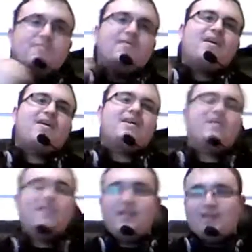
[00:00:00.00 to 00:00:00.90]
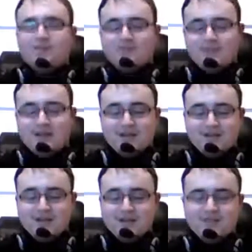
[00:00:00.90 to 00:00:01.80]
their elite,
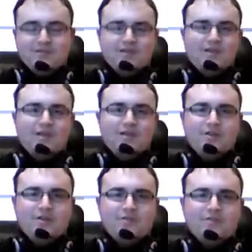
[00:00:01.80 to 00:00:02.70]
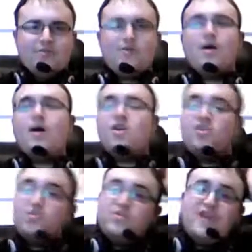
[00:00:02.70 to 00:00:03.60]
their second elite
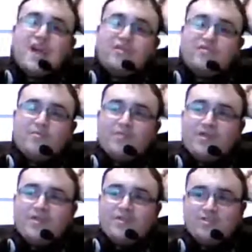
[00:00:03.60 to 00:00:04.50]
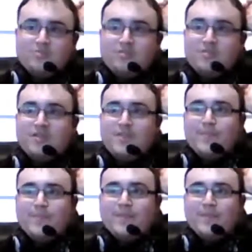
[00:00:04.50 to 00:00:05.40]
you get from the Dark Vengeance box
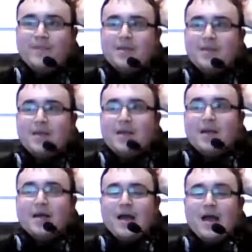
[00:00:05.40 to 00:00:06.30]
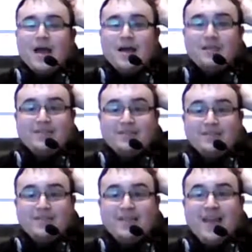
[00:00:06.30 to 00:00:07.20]
set.
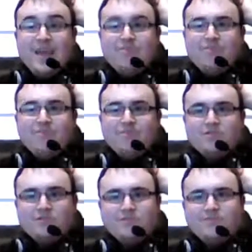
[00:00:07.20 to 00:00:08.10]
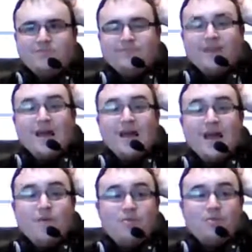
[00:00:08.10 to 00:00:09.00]
And yeah, pretty much
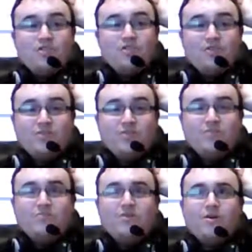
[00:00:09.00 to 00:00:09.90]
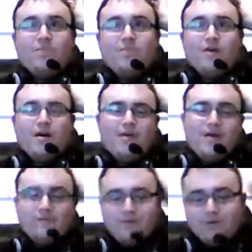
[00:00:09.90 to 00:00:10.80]
then I will be showing you more about
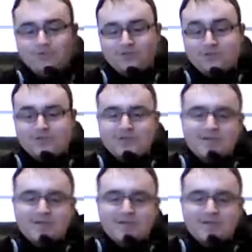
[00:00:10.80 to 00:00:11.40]
that, folks.